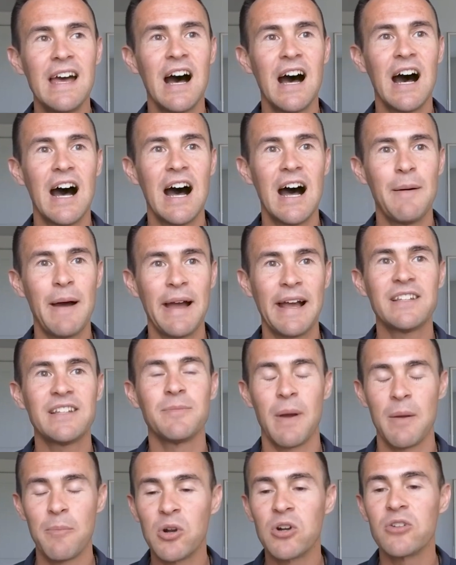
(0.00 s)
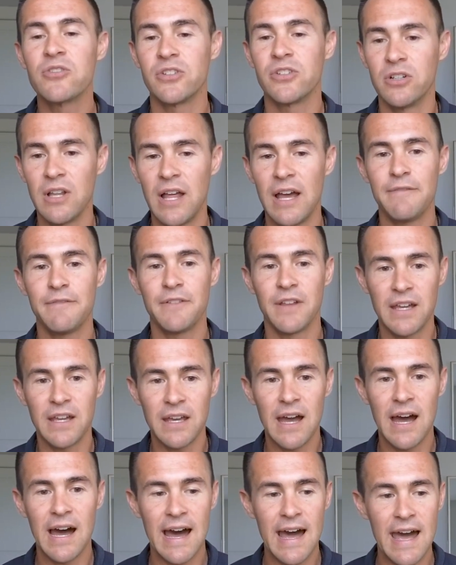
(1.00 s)
I guess in my personal life,
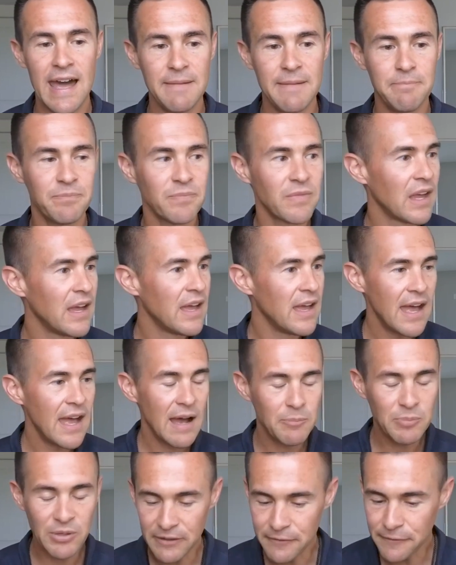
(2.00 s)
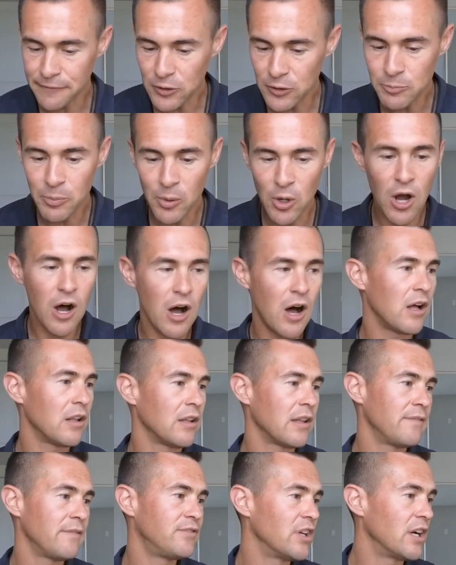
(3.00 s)
like I played
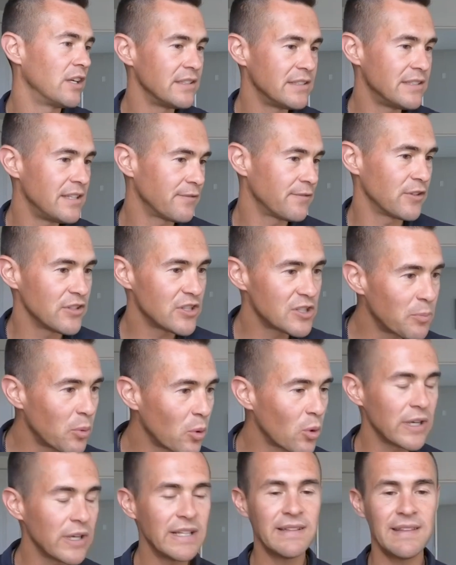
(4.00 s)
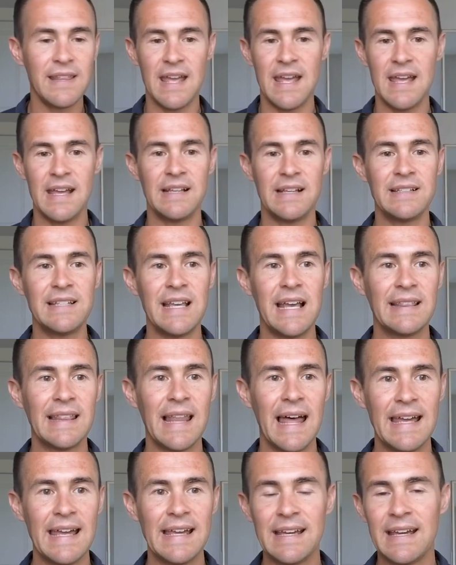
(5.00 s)
football, I've done different sporting things, and
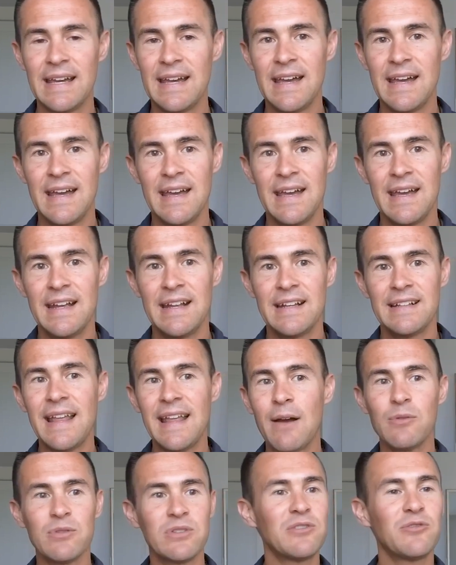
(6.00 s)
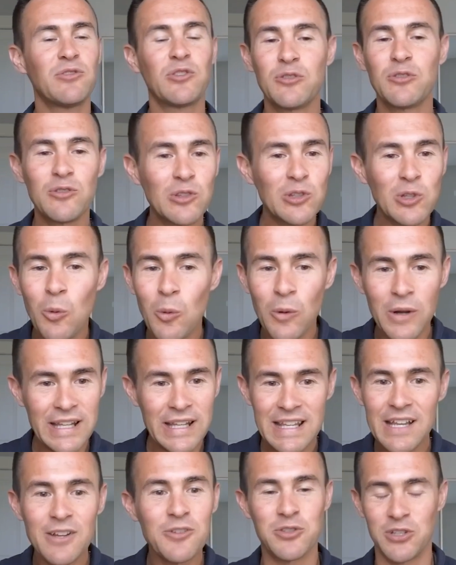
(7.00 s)
like that was 20
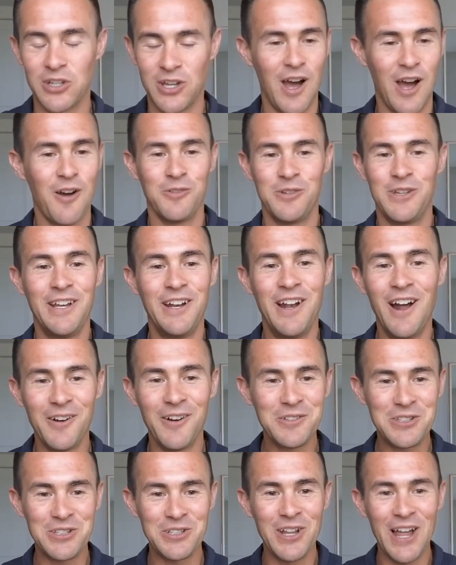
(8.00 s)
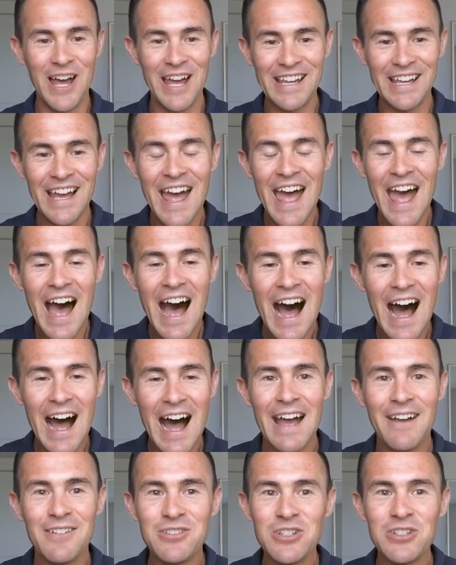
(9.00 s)
years ago, you know? So like,
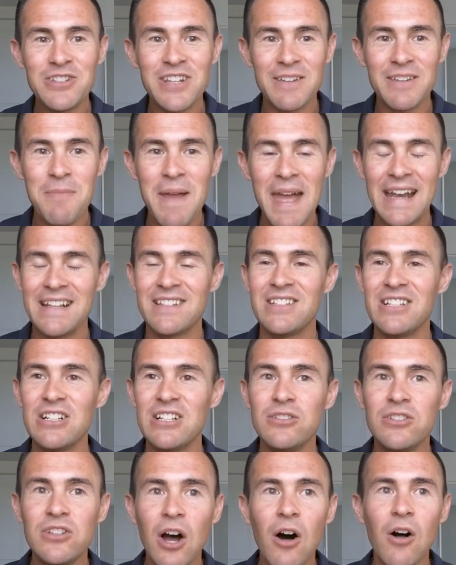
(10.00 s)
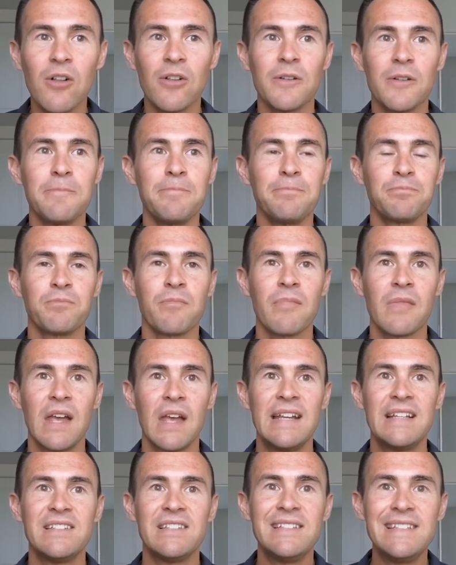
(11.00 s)
I was just like, man, as an adult,
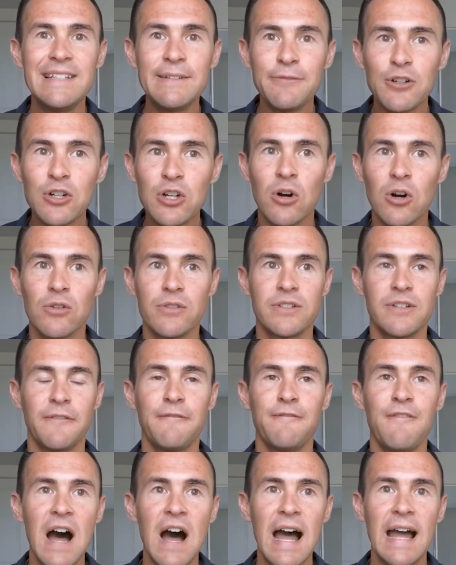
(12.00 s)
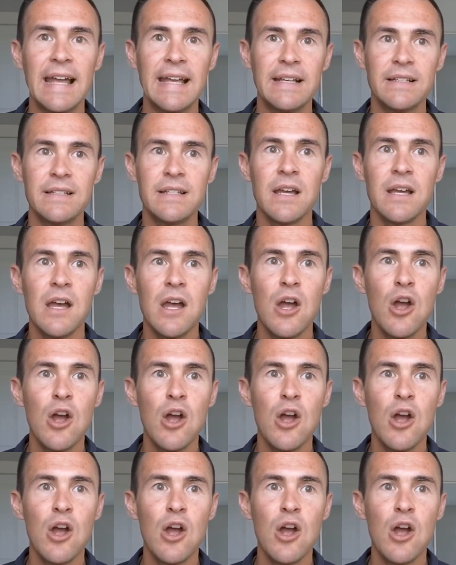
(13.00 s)
it is difficult to find